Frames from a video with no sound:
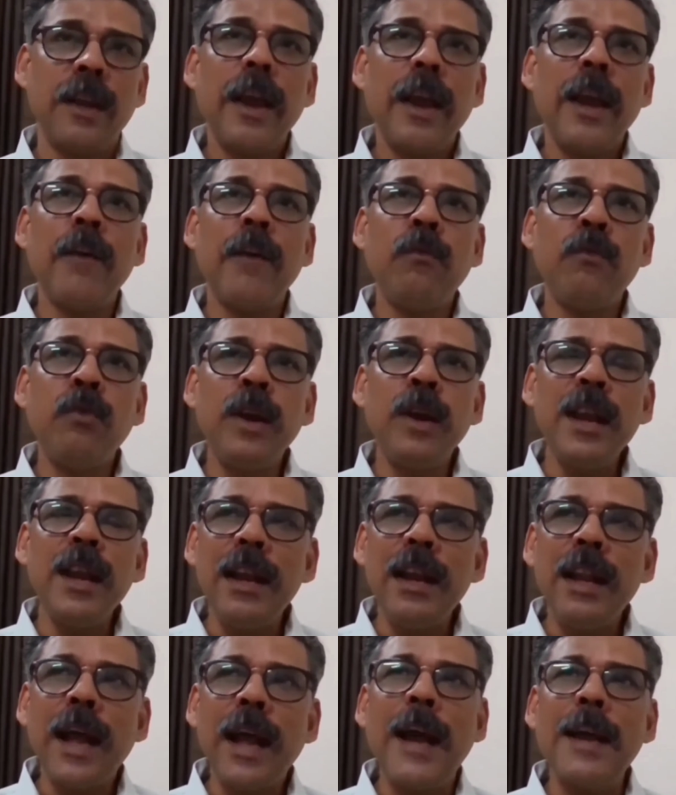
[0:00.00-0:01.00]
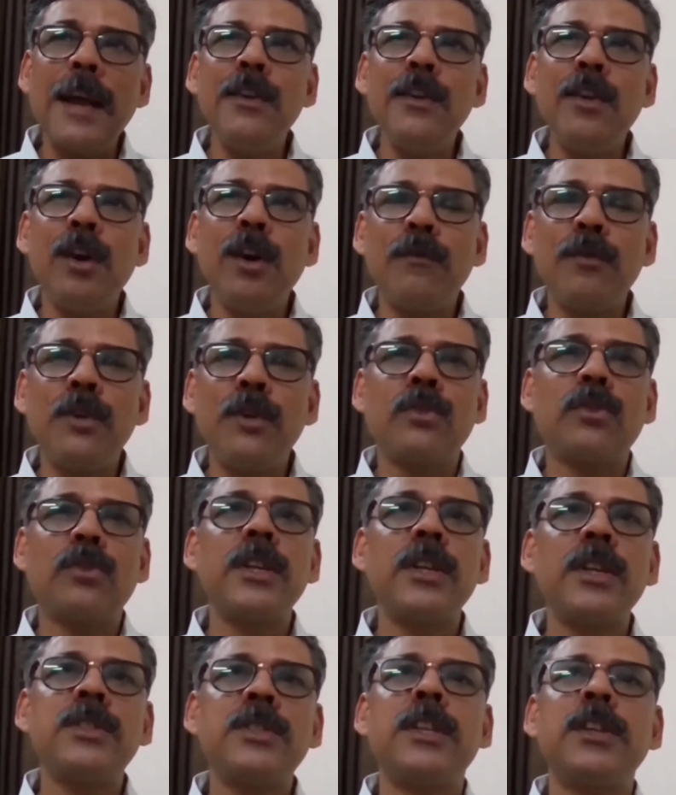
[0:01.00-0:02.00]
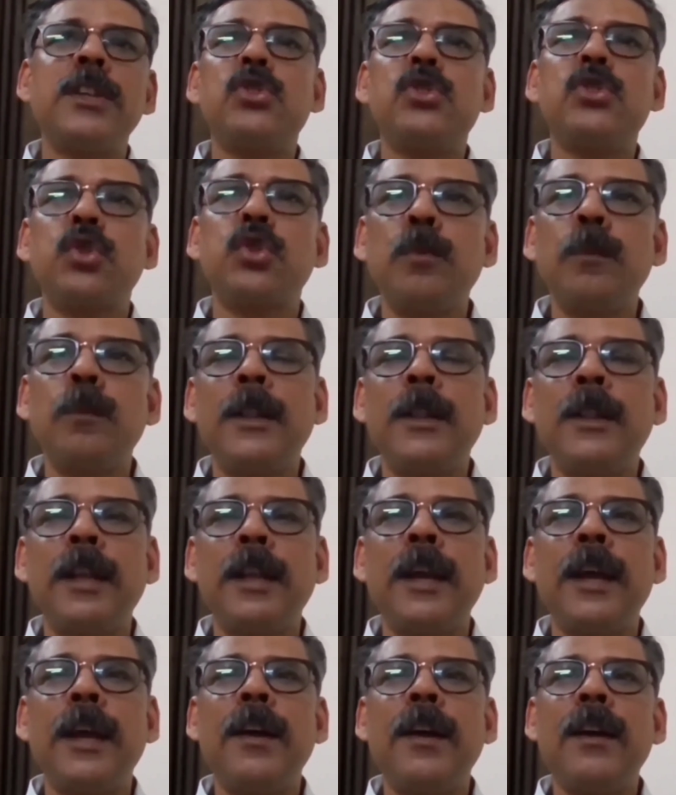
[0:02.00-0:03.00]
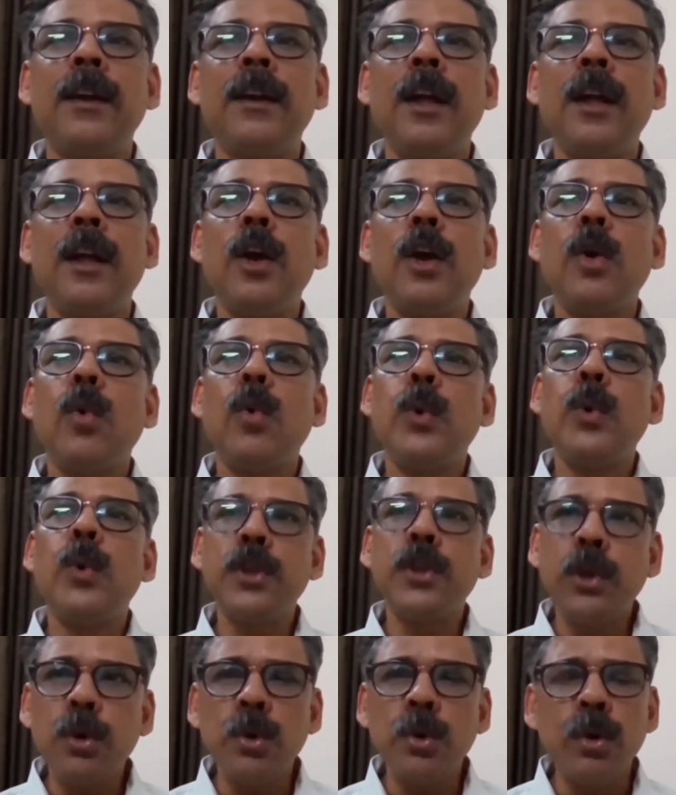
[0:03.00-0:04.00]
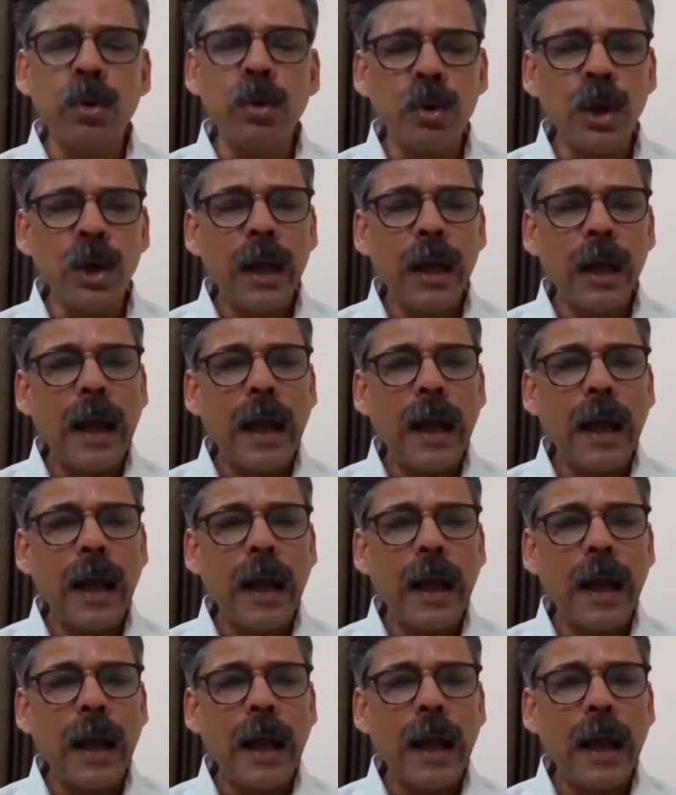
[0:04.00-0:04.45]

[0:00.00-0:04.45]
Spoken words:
Every line of your thesis should be there with you,